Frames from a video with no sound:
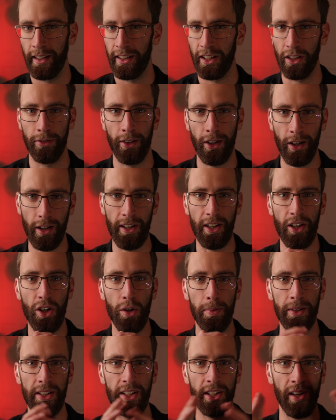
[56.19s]
You've already
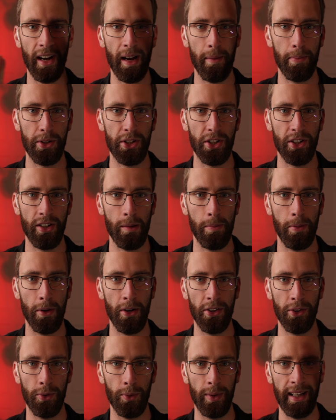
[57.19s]
opened your aperture up
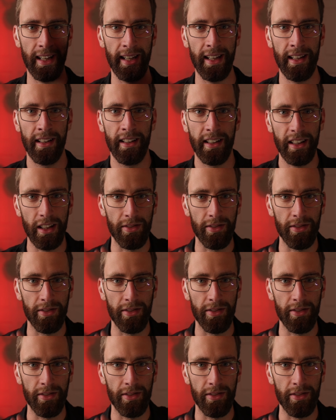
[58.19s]
all the way,